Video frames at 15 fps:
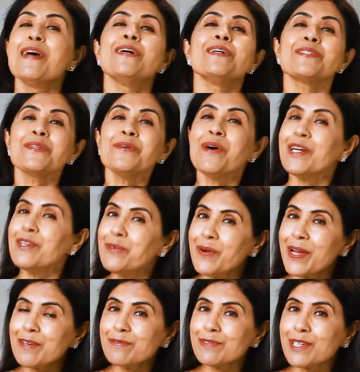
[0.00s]
So hello
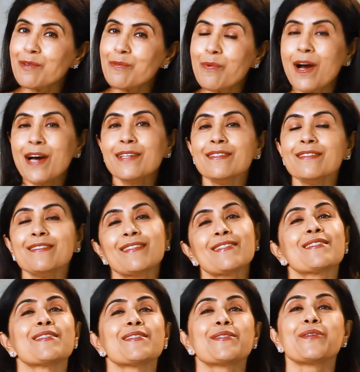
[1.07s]
everyone,
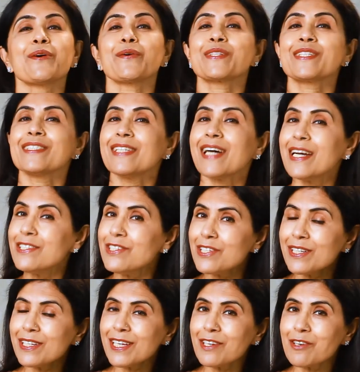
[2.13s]
this is Dr.
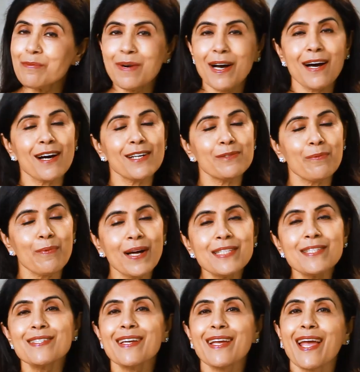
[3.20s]
Anjali Kumar
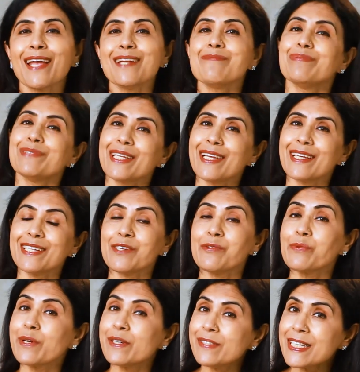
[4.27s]
once again bringing
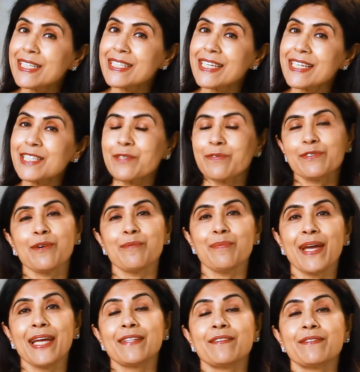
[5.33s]
you greetings from
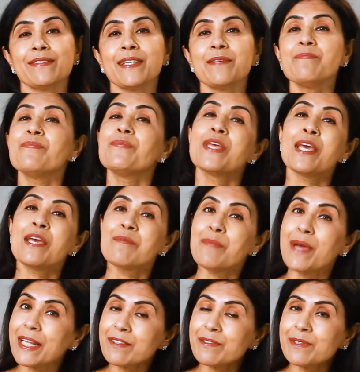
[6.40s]
Maitri.
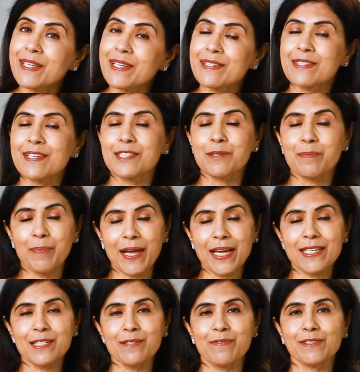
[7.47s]
Maitri is the
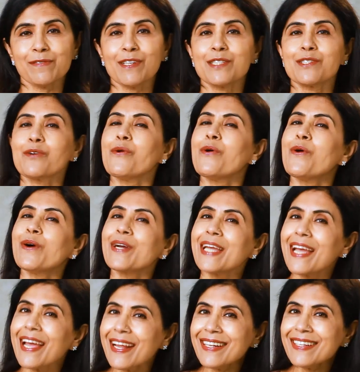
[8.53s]
space where we
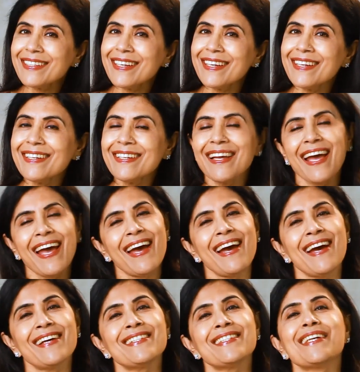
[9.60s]
talk anything
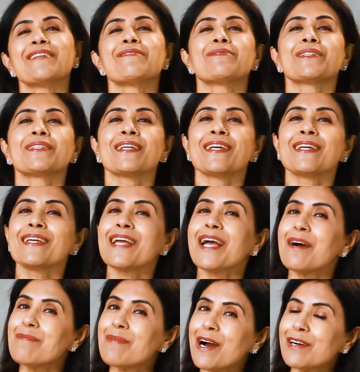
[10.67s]
and everything
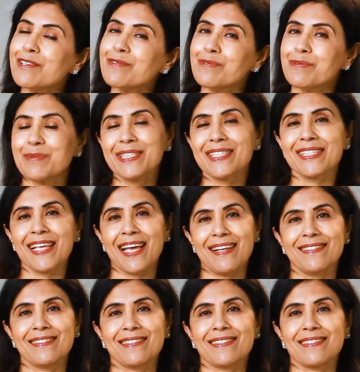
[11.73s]
about women's
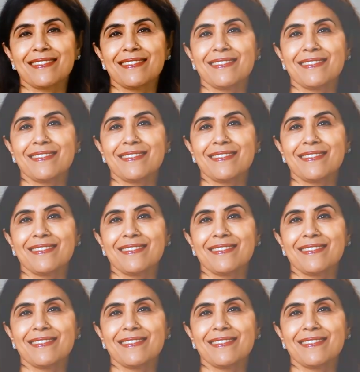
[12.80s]
health.